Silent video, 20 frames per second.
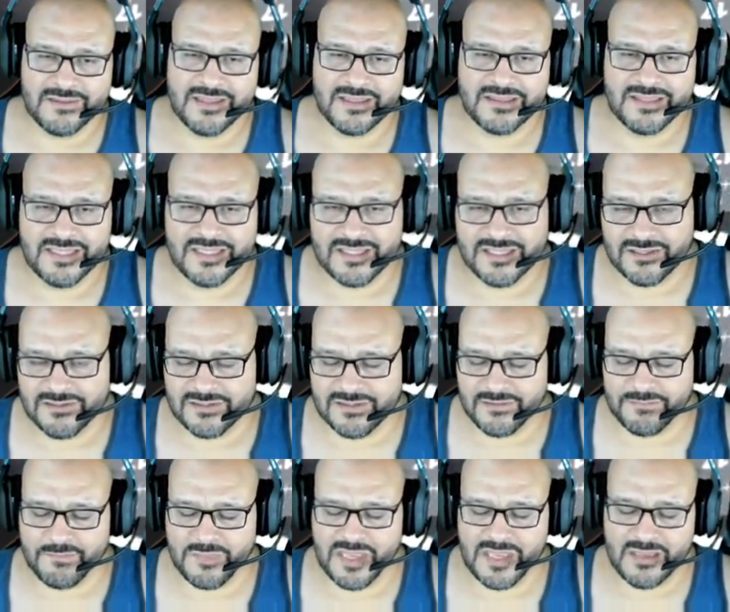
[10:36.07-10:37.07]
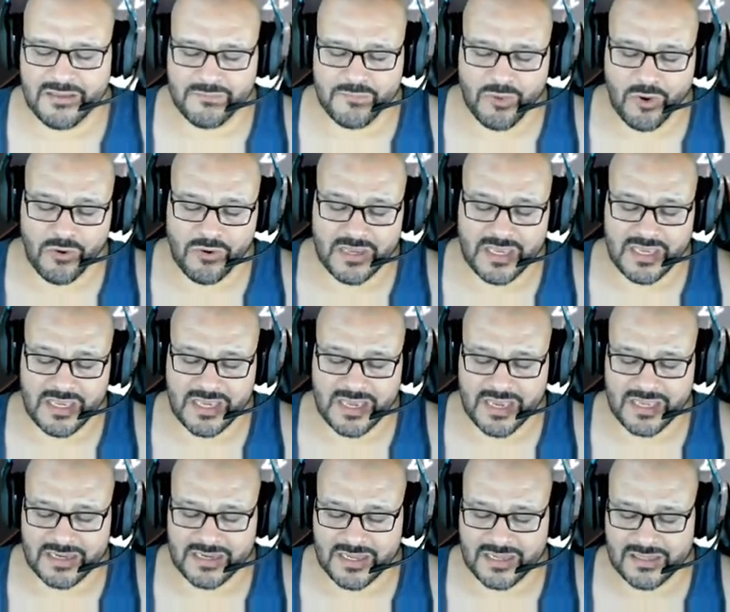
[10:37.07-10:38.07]
the details of being bulky
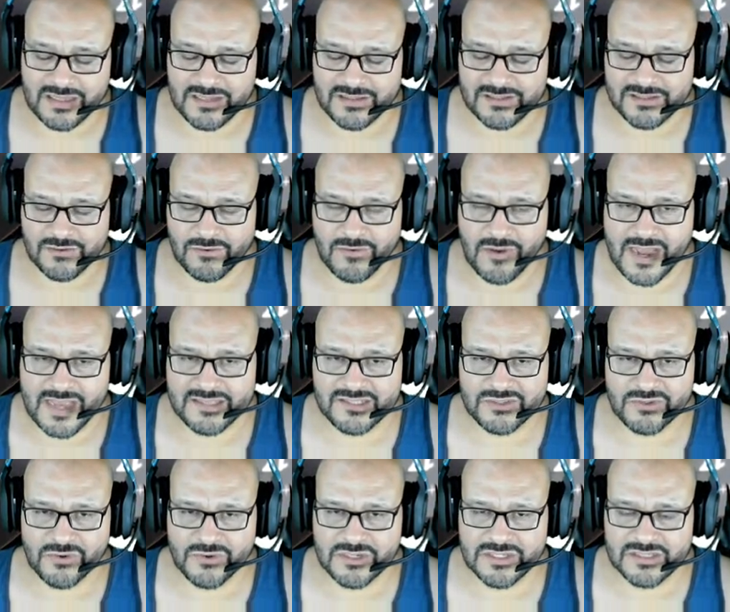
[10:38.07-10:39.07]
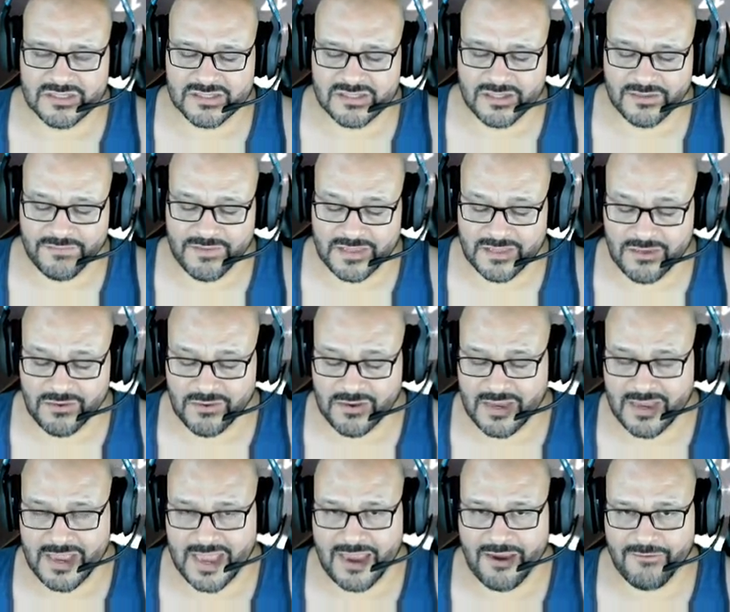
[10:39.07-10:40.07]
and, and so eyesores and stuff and you
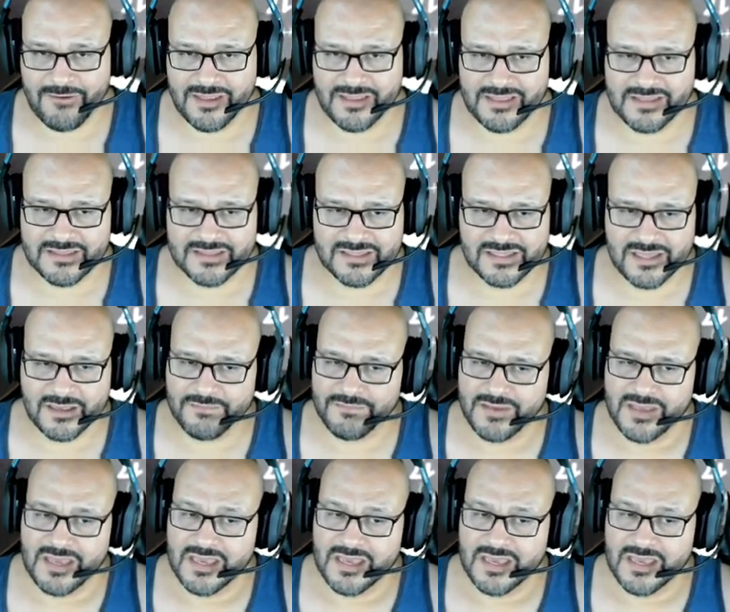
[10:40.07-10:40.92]
carrying this stuff,